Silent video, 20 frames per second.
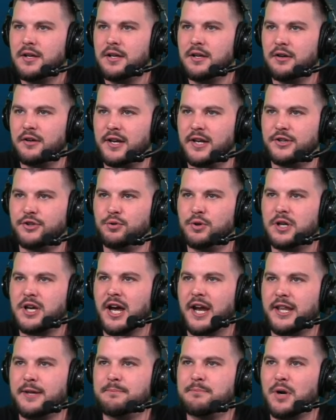They'll get it to a
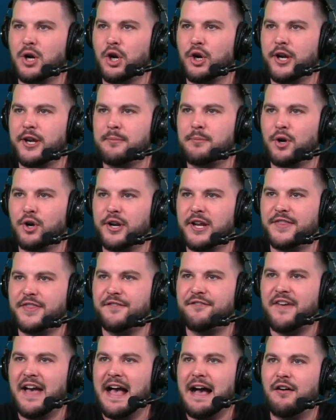cutting Murray. Murray at the
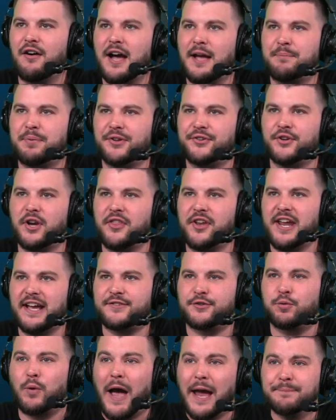foul line. Puts it on the deck.
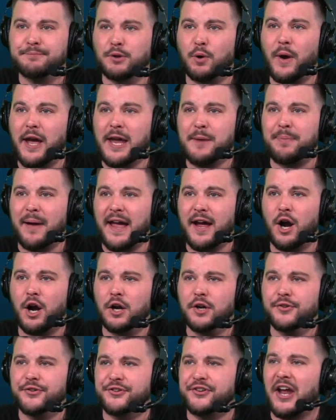Swiped away by
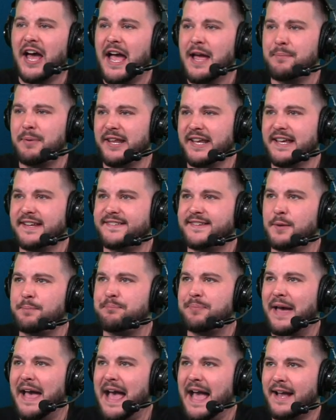Hartenstein, but he gets it
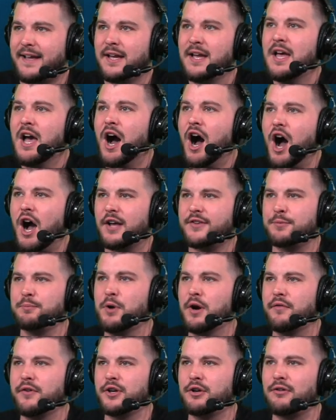back. Hawks
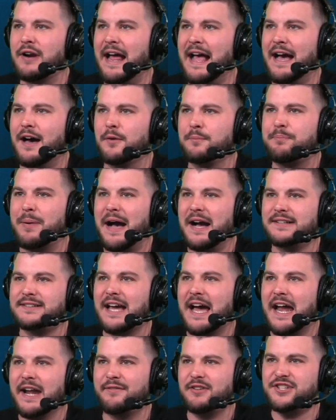moving it around.
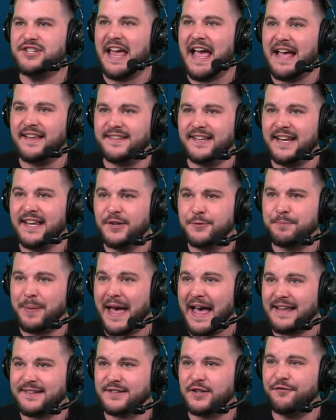Bogdanovic has it. His
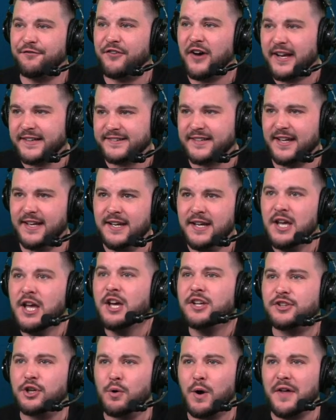pass deflected.
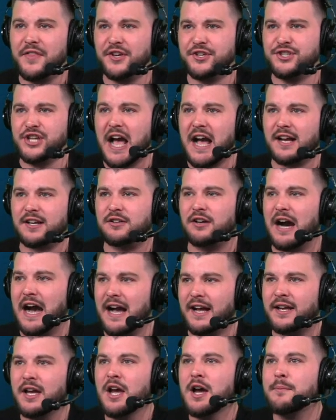Two on the shot
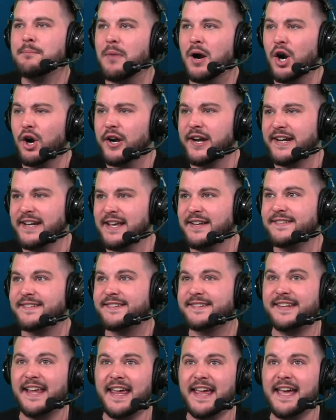clock. Murray didn't
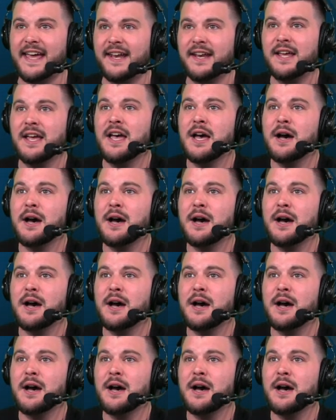see it.